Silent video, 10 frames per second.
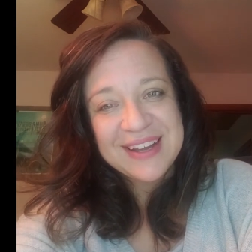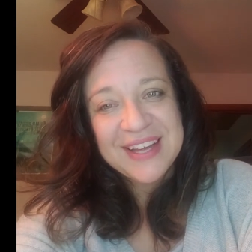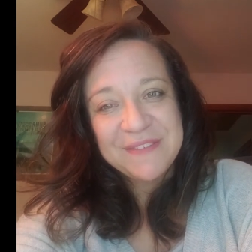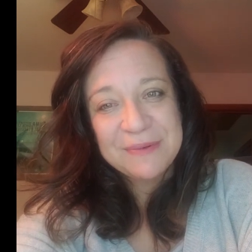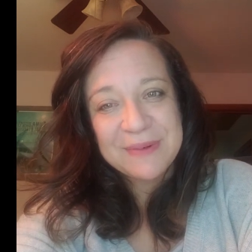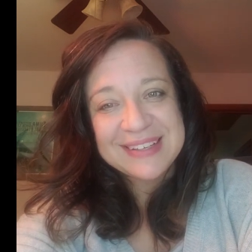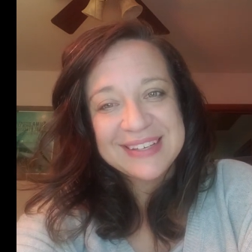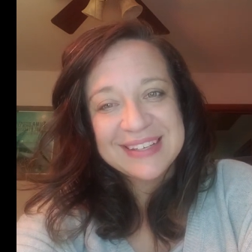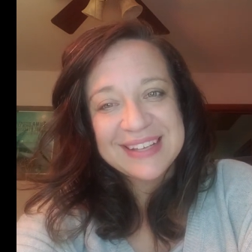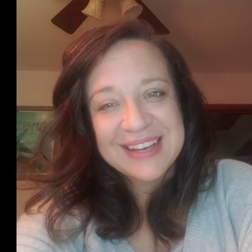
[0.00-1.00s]
I have it
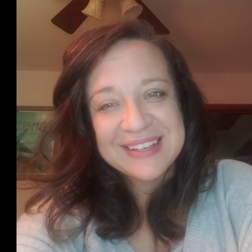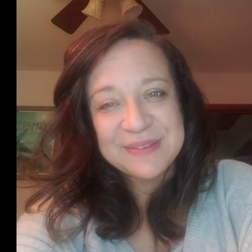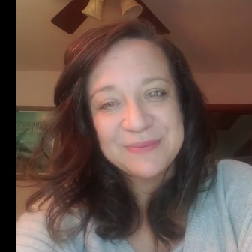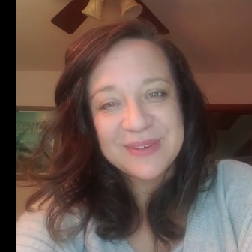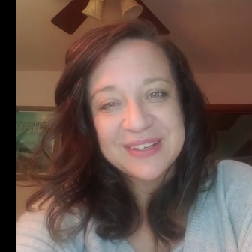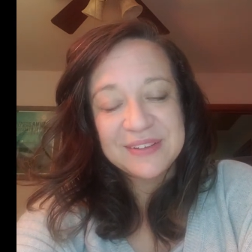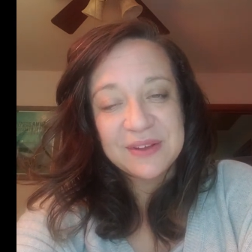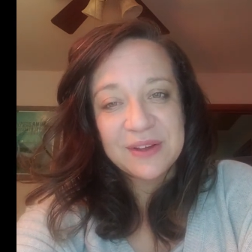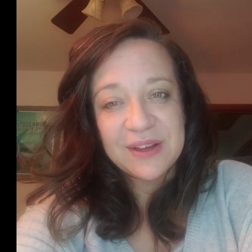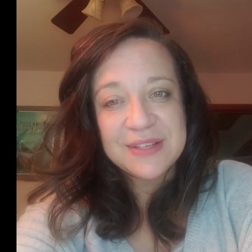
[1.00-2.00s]
ready and I can read
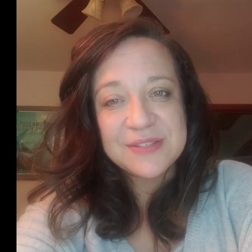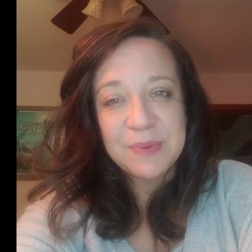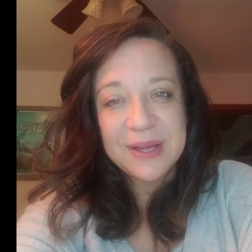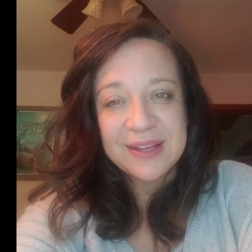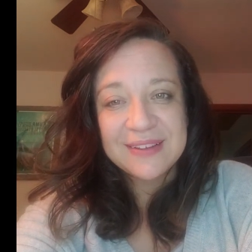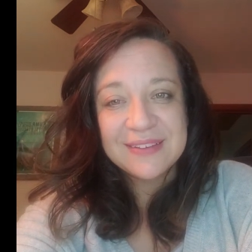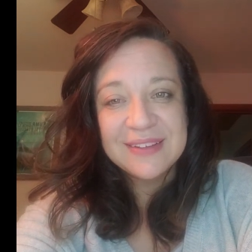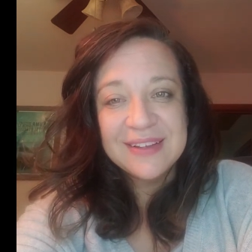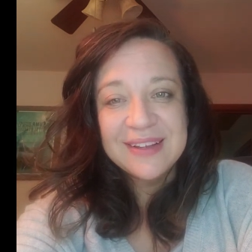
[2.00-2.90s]
along as well.